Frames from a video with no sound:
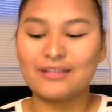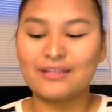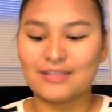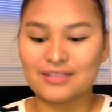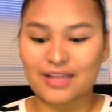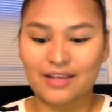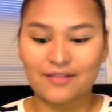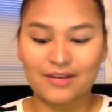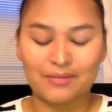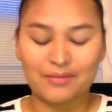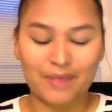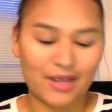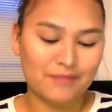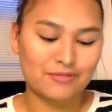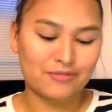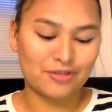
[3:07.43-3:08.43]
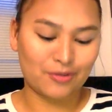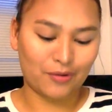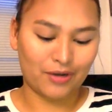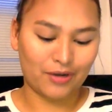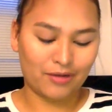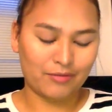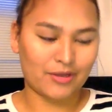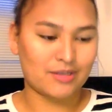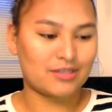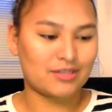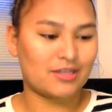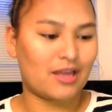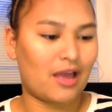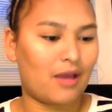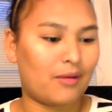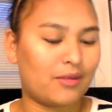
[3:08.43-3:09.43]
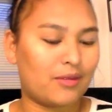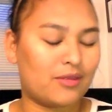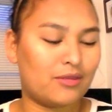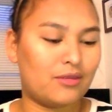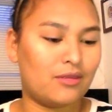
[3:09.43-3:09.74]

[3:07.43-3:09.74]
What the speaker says: It's not even a makeup tutorial because I